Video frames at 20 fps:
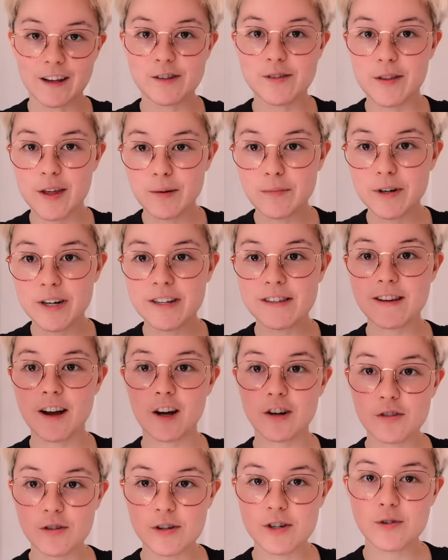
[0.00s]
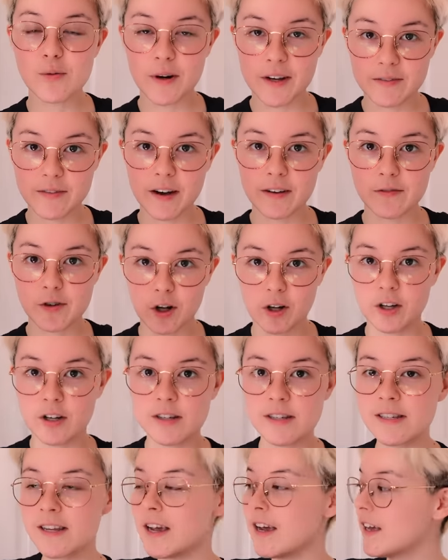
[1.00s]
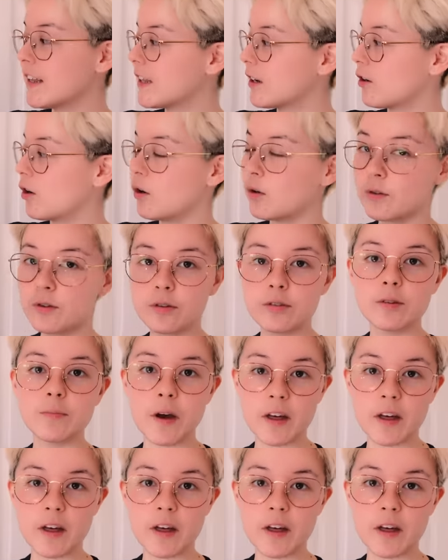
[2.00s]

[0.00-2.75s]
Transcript: so that one is $125. There are also some